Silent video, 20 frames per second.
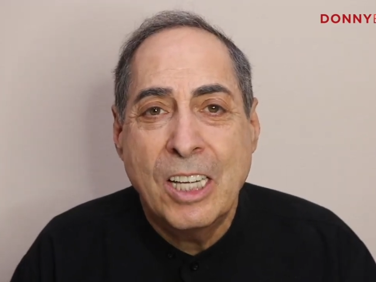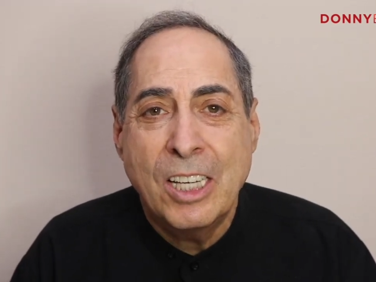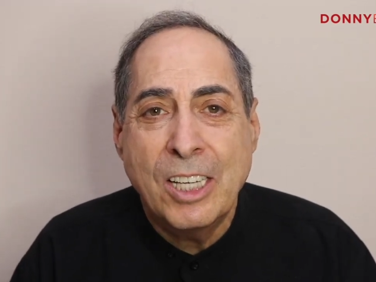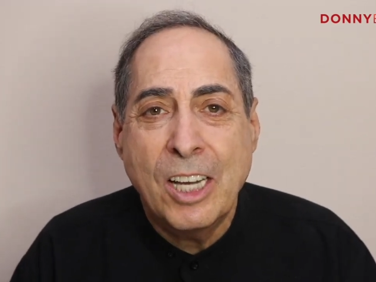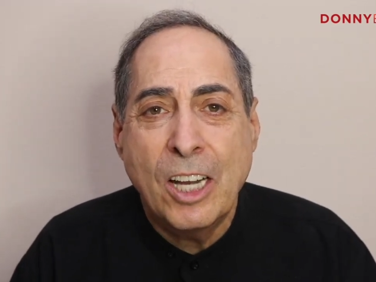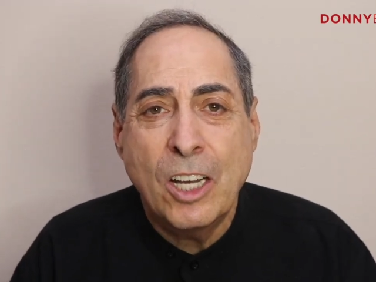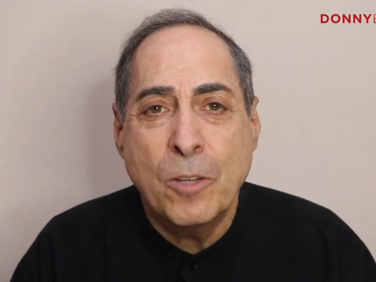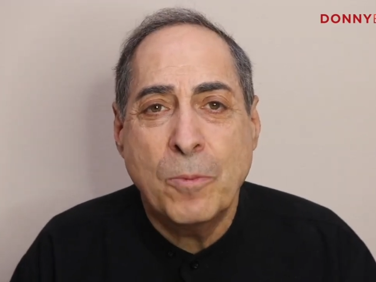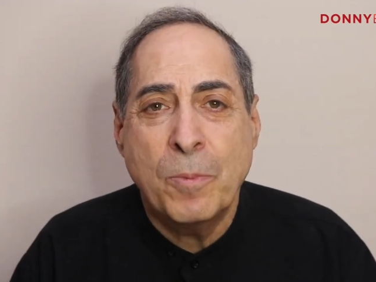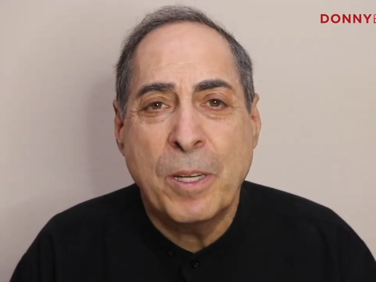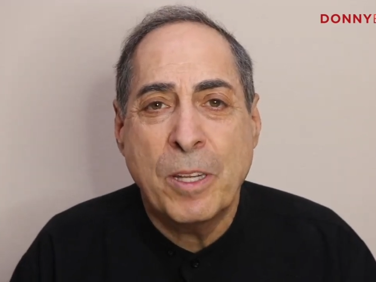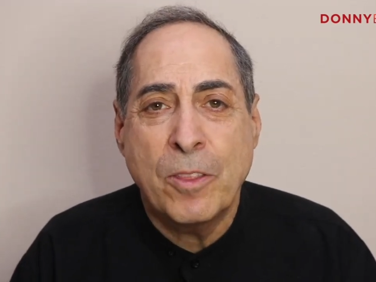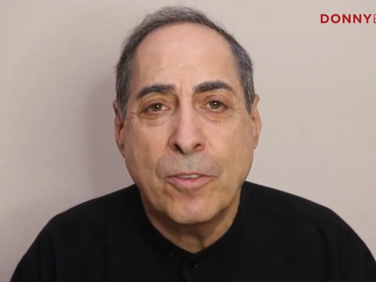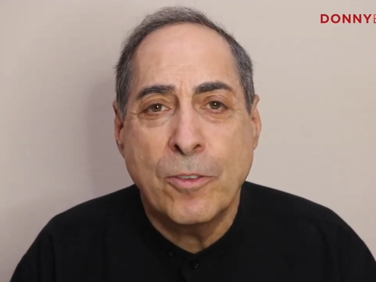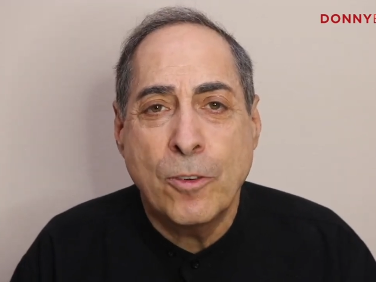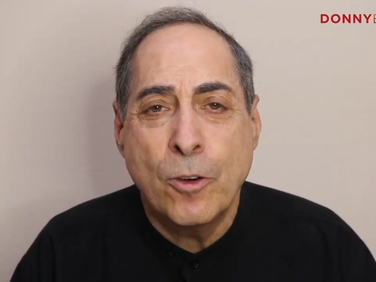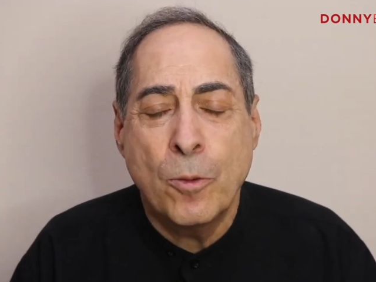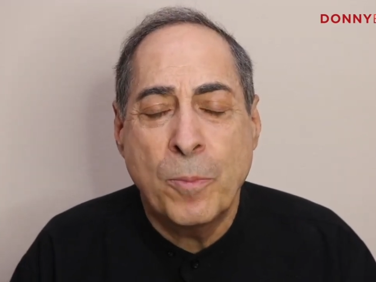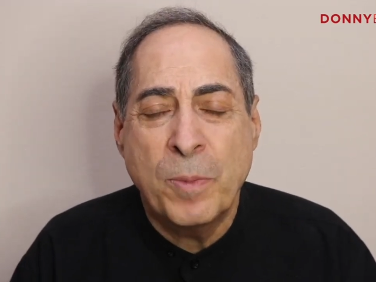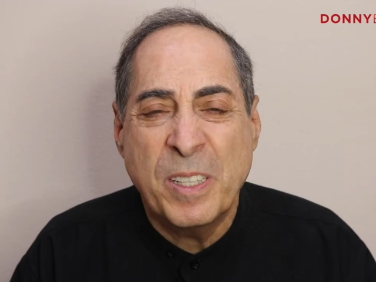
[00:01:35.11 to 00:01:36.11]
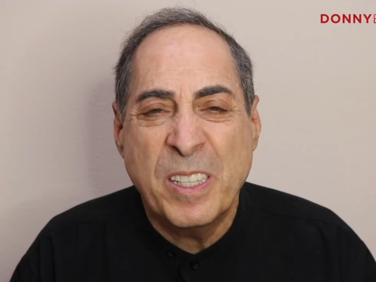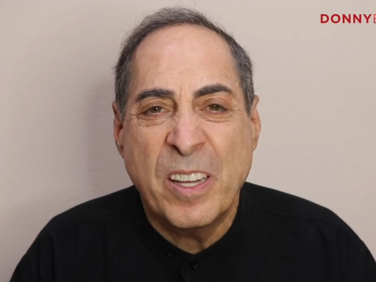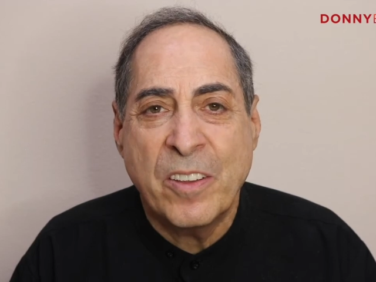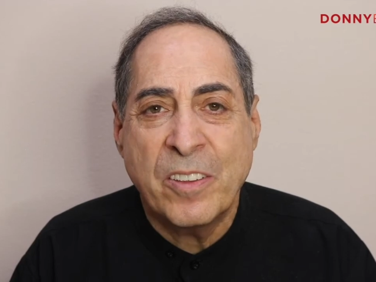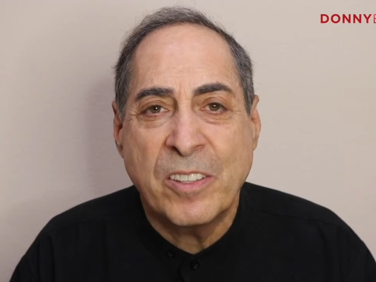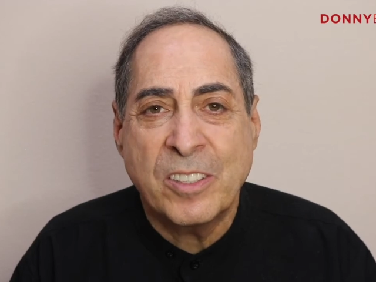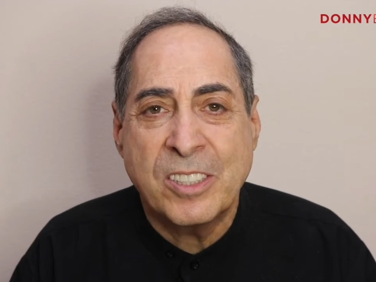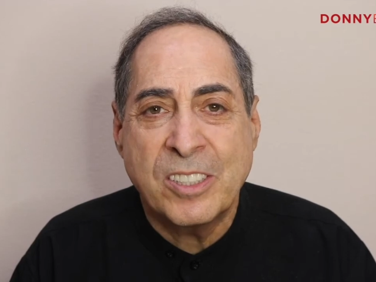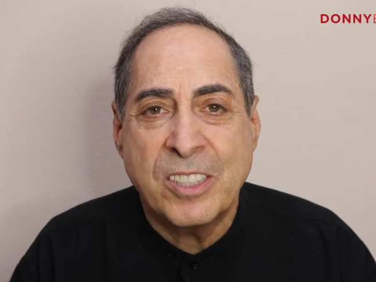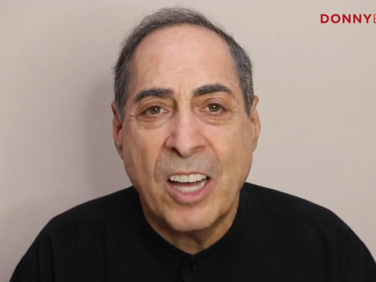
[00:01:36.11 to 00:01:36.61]
not only to be through, but the
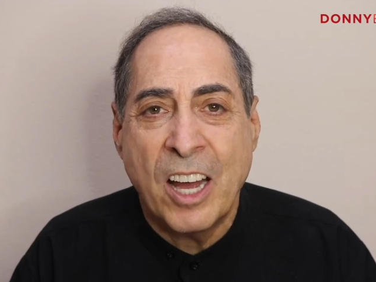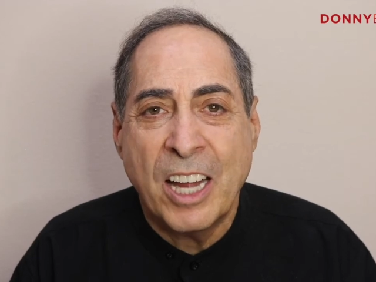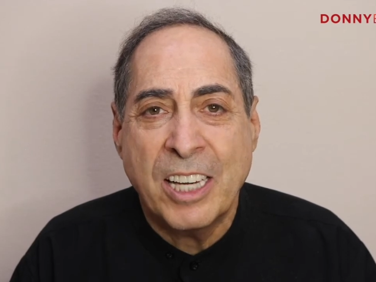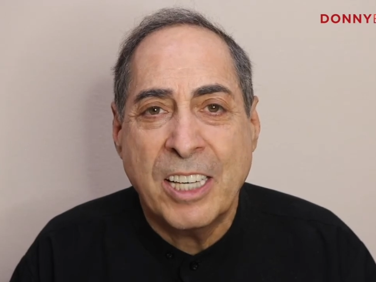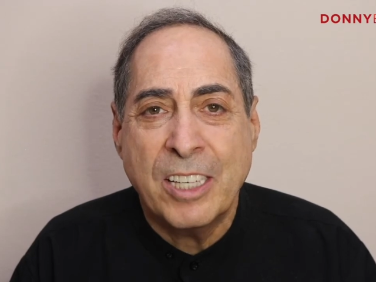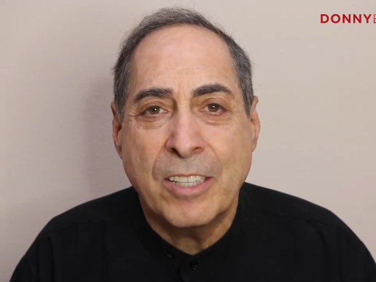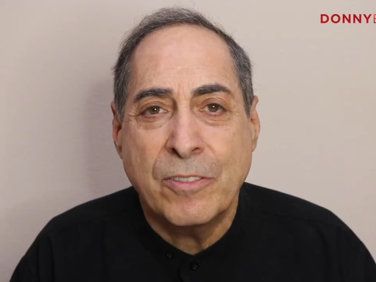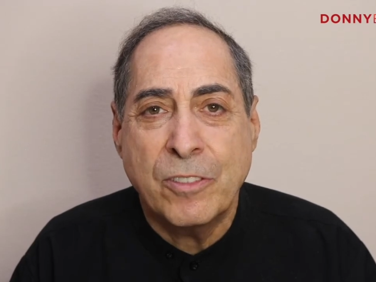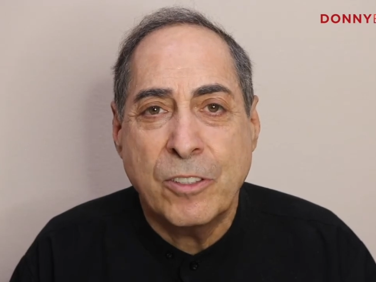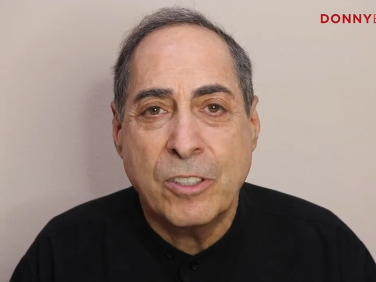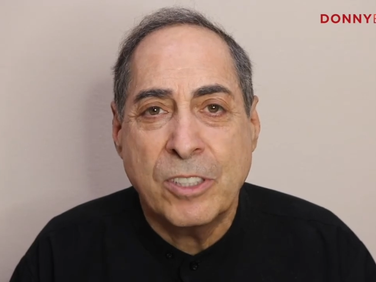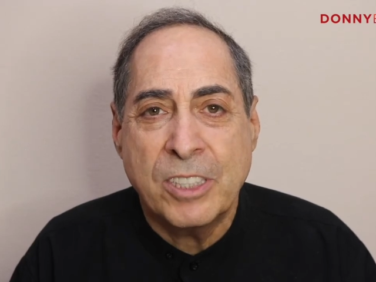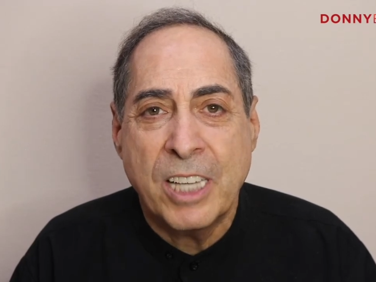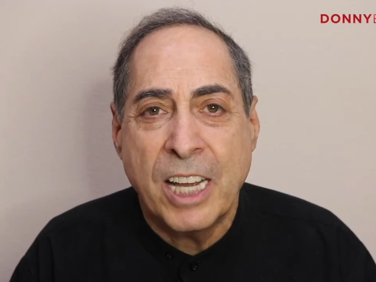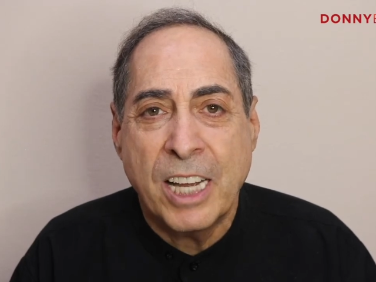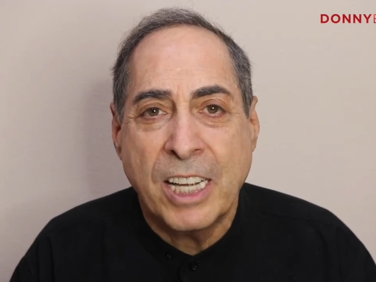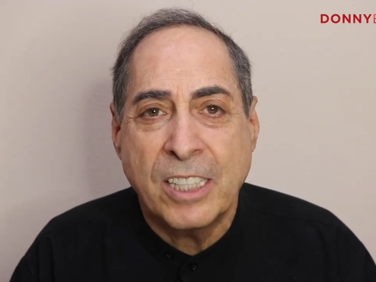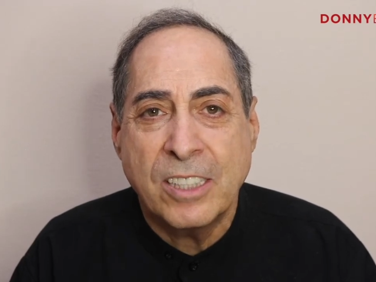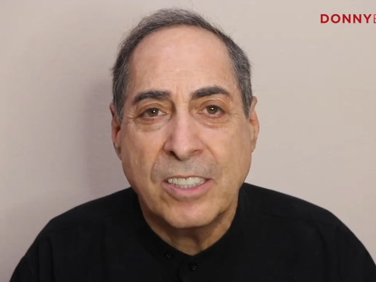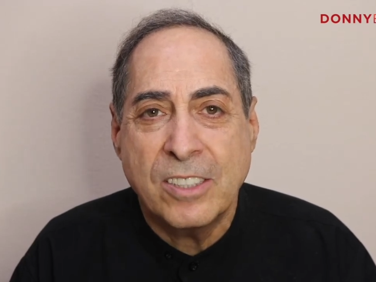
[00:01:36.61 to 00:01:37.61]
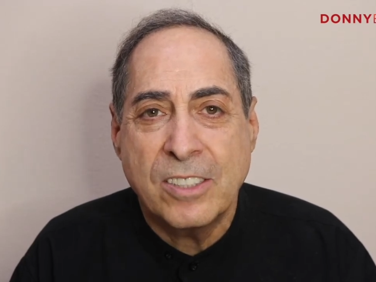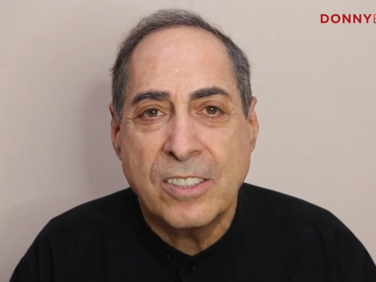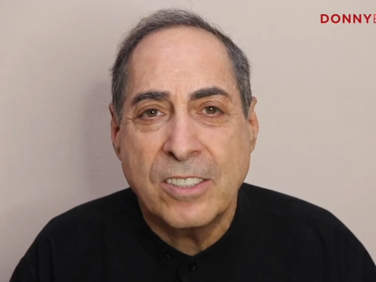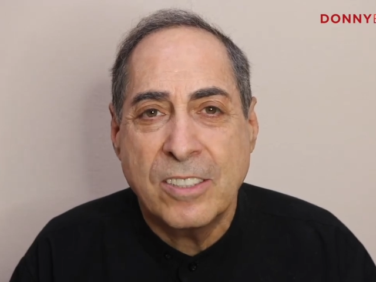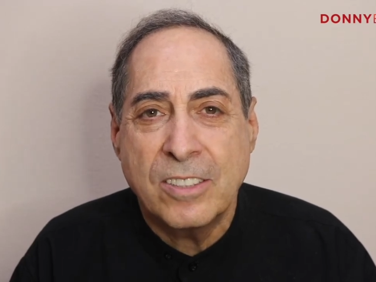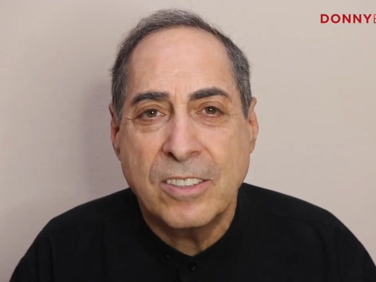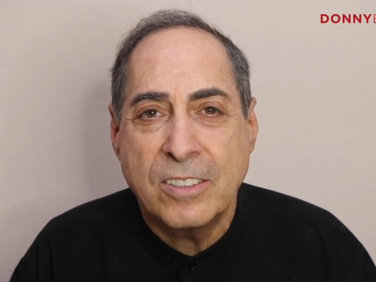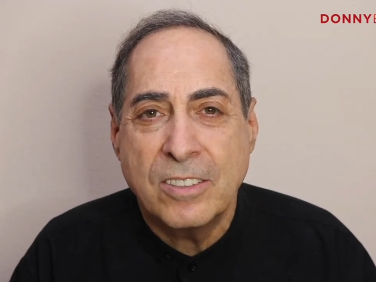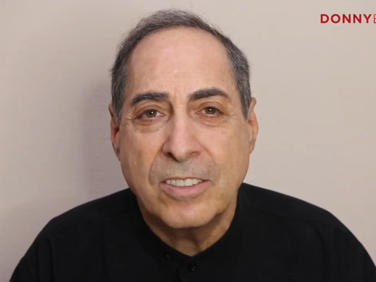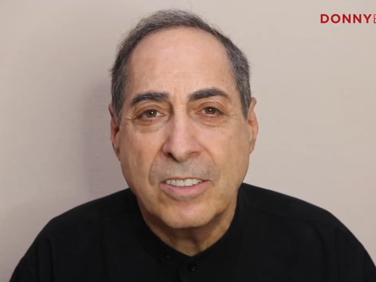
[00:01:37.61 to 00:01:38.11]
other side in a few
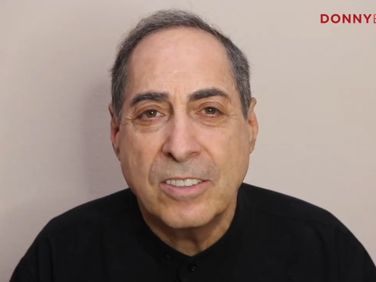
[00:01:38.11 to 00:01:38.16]
seconds?